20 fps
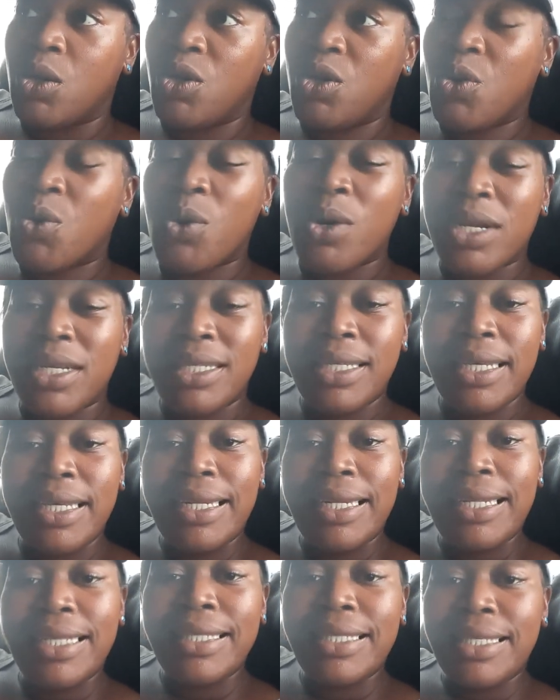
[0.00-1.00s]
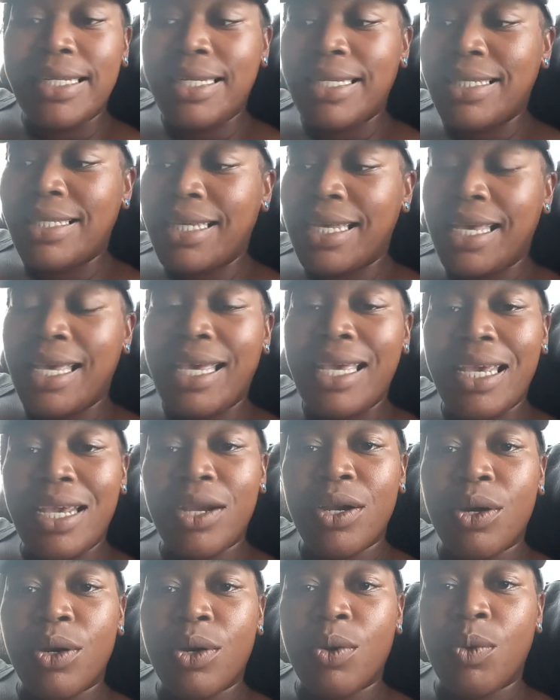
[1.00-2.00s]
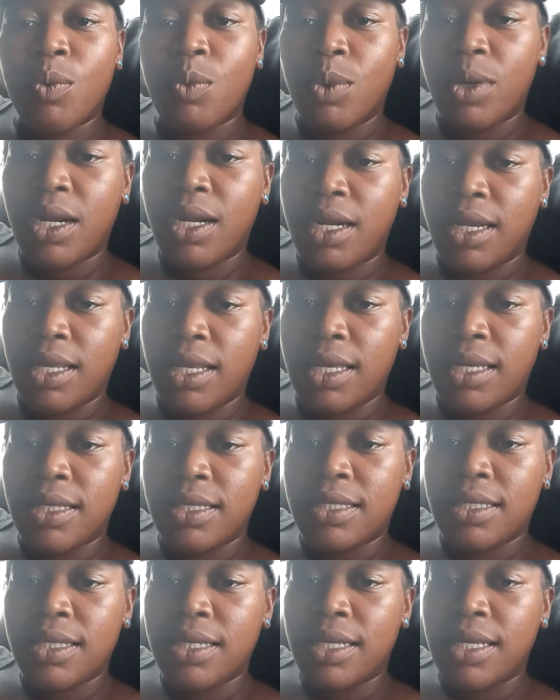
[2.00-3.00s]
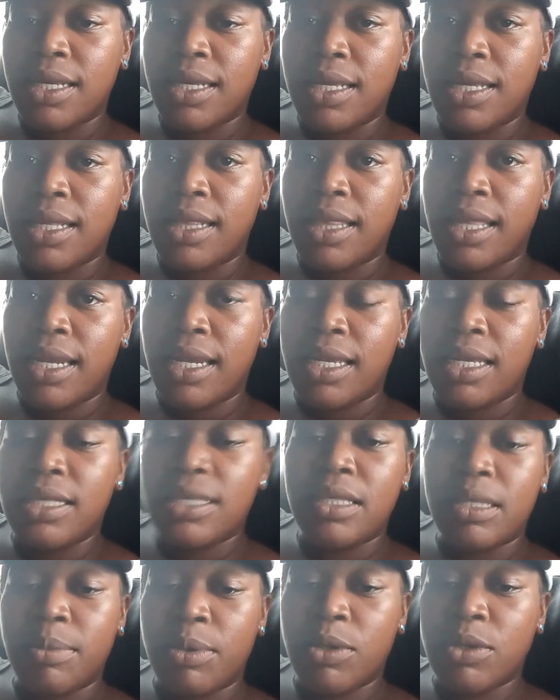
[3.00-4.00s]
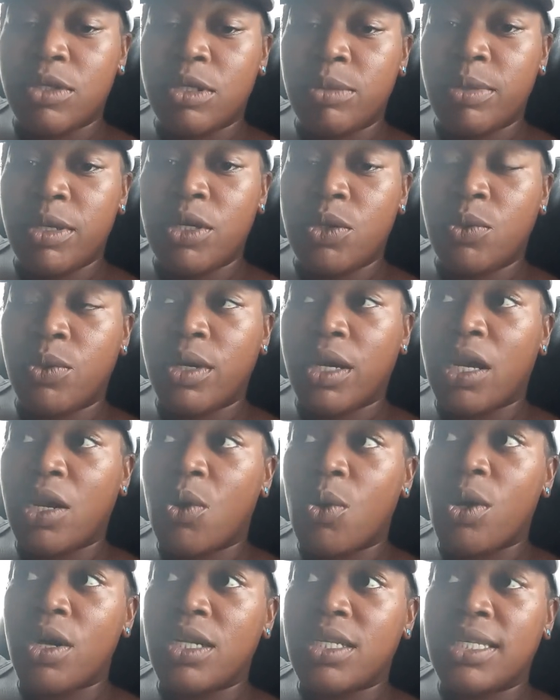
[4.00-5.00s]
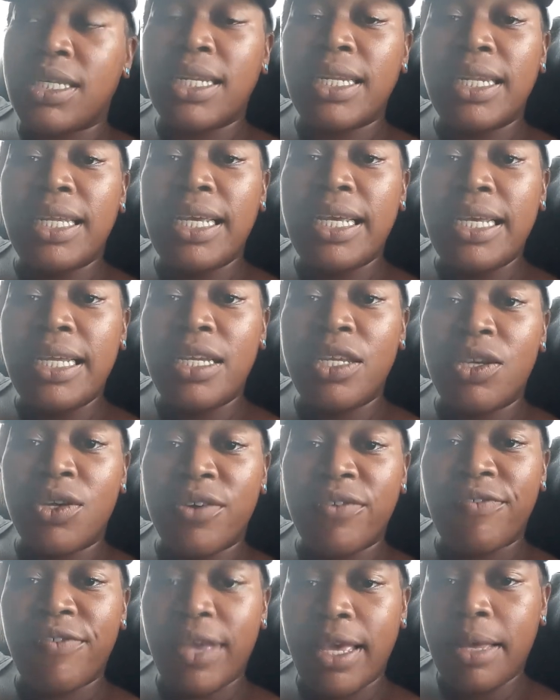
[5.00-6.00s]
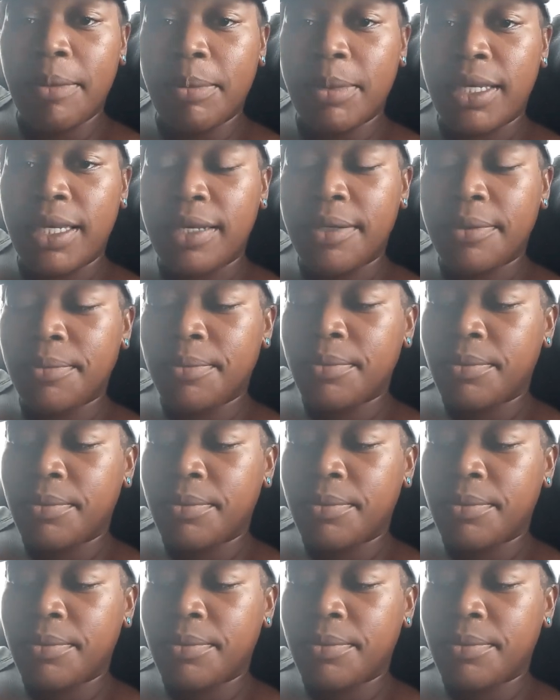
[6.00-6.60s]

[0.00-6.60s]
nor is he listening to hear what it is that he's supposed to be doing in order to lead your family.